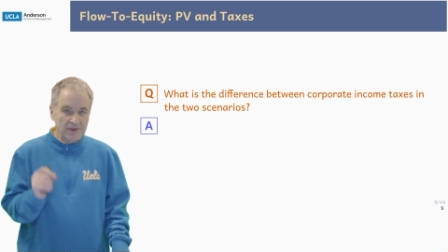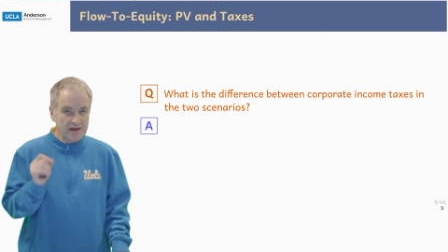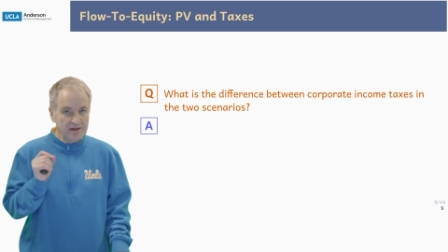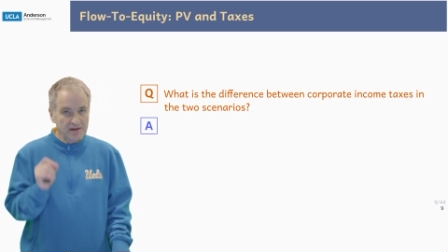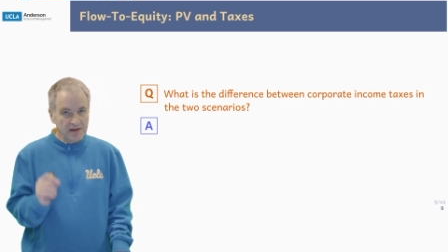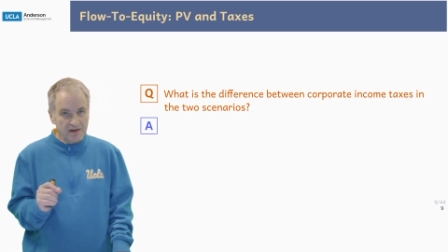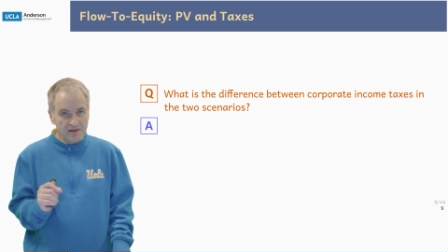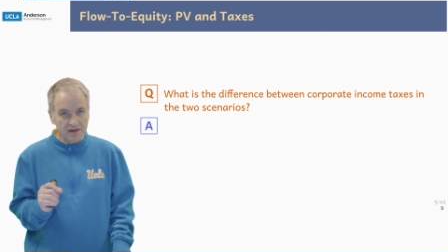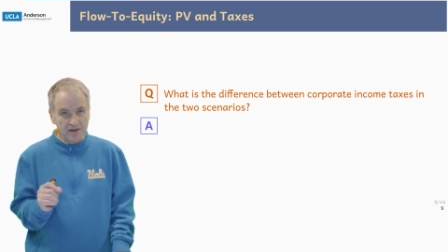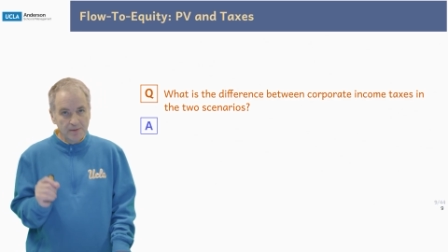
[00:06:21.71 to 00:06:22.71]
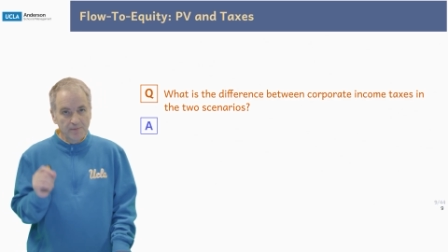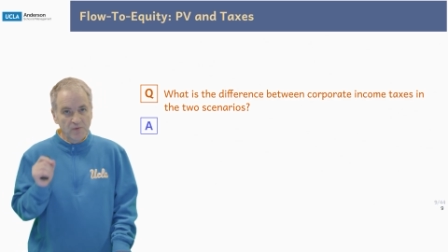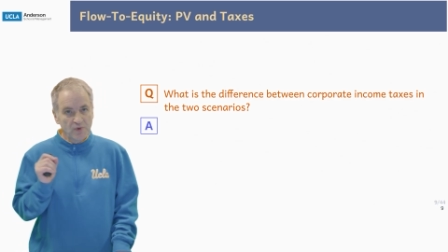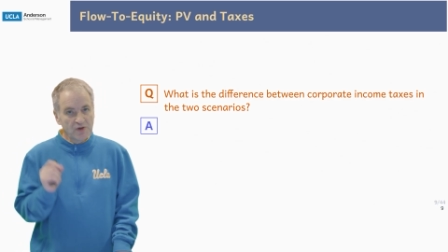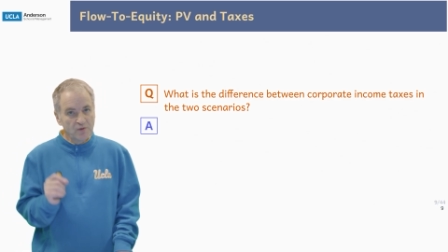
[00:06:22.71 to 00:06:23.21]
and the other
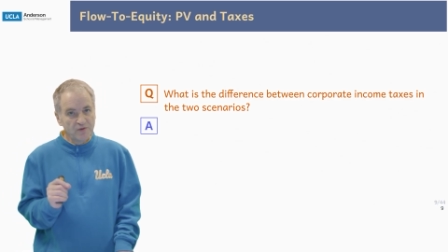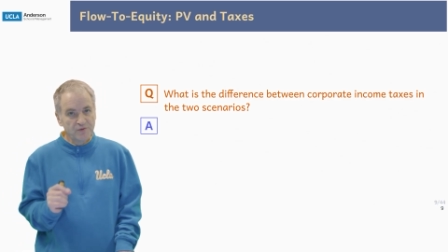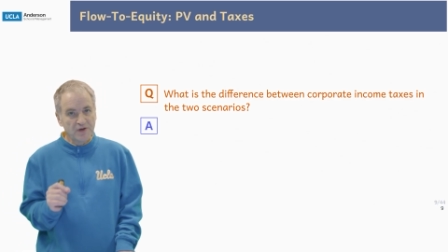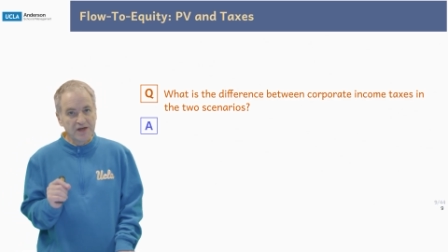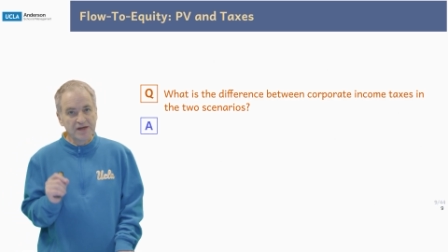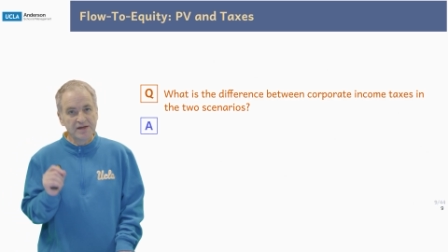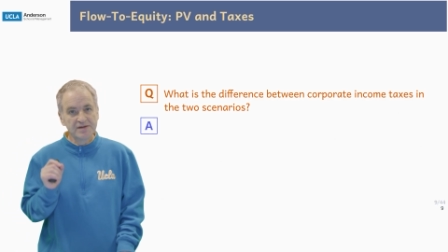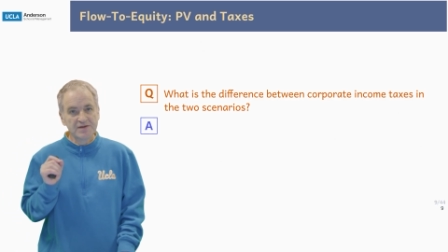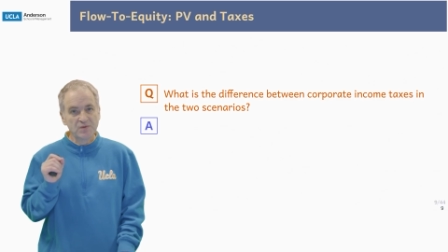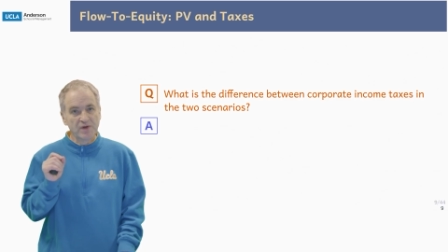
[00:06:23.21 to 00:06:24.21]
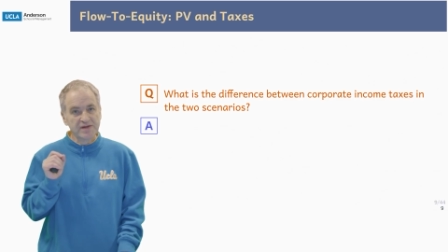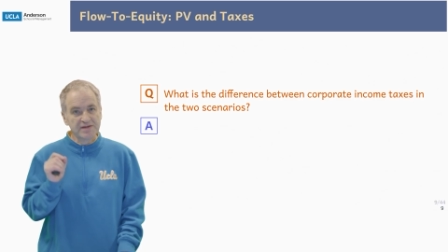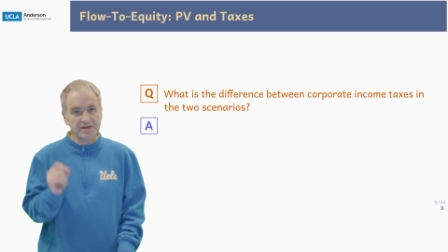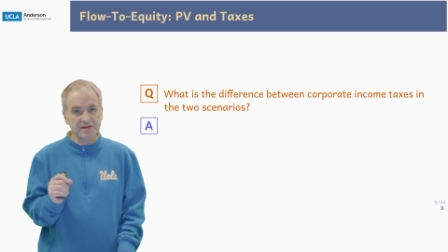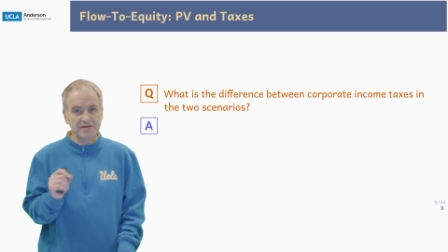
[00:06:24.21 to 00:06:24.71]
where you were financed with
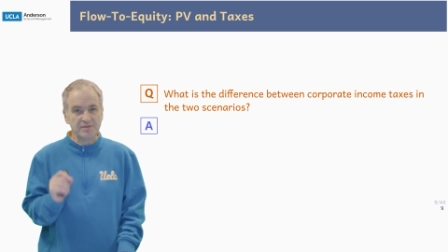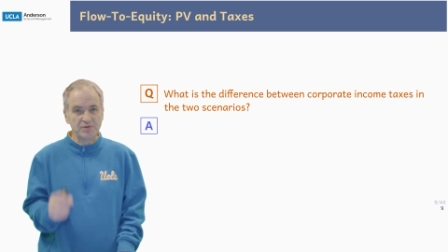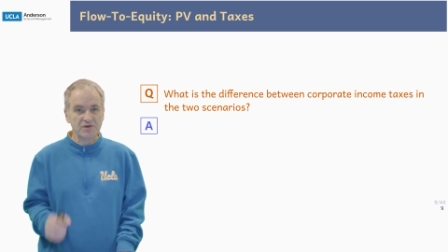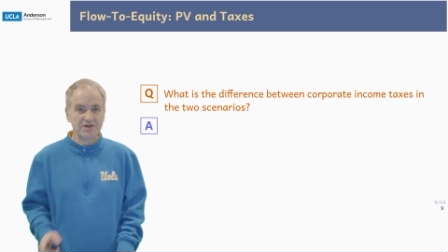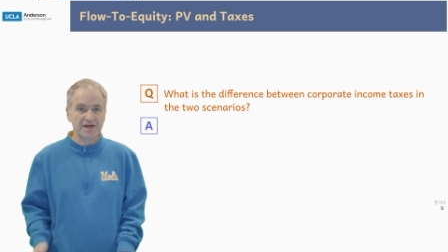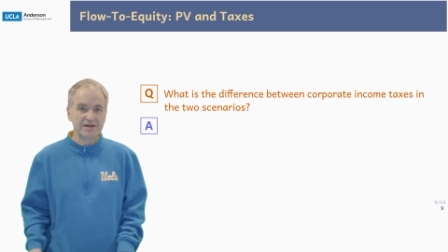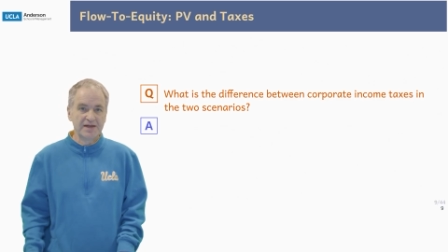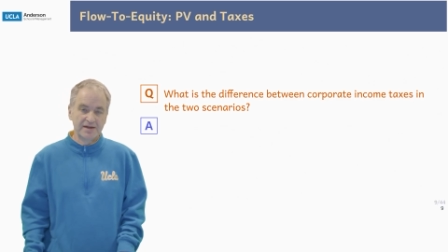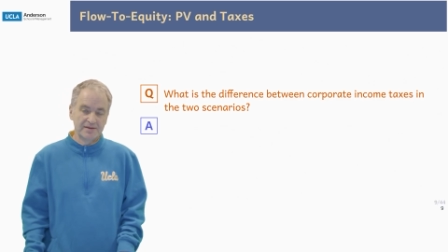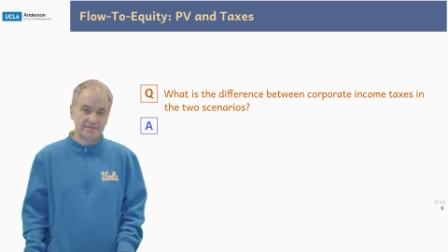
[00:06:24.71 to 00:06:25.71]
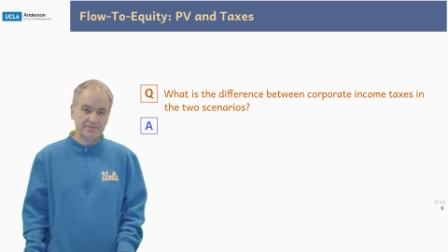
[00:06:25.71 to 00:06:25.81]
60% debt.